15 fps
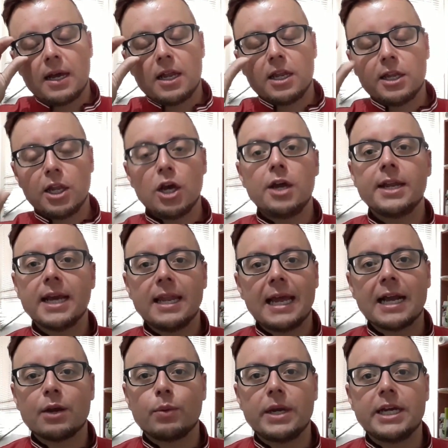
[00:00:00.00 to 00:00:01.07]
learning a
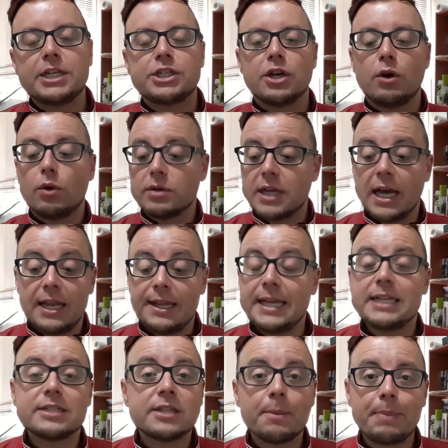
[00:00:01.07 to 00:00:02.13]
language, or at
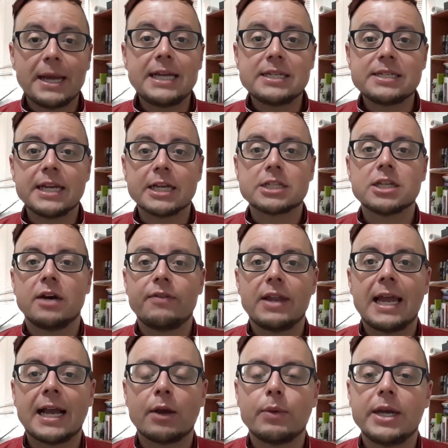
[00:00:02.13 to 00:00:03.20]
least the basics of a
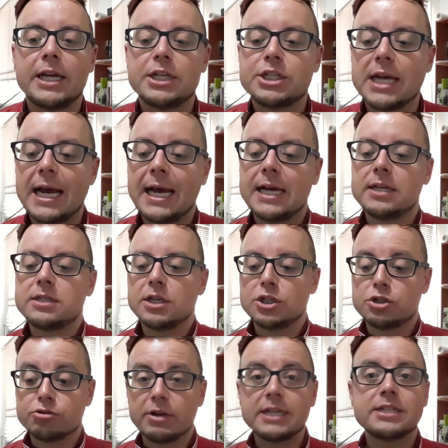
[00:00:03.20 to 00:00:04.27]
language, and
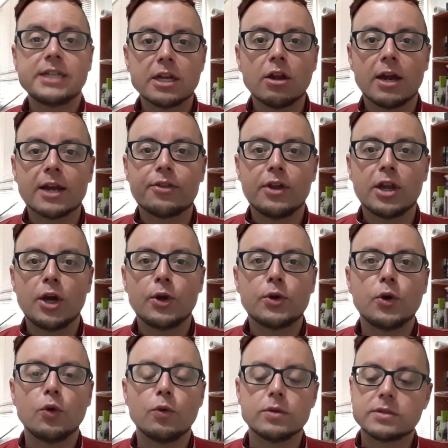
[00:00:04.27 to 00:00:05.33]
dressing like the
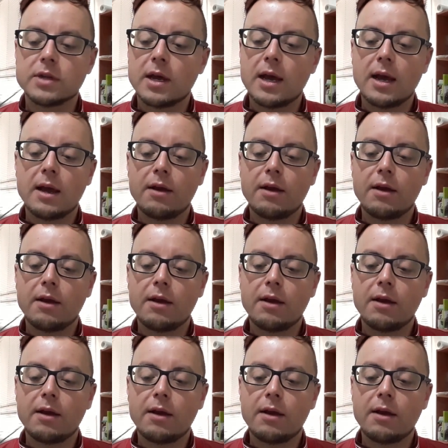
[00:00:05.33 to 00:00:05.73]
locals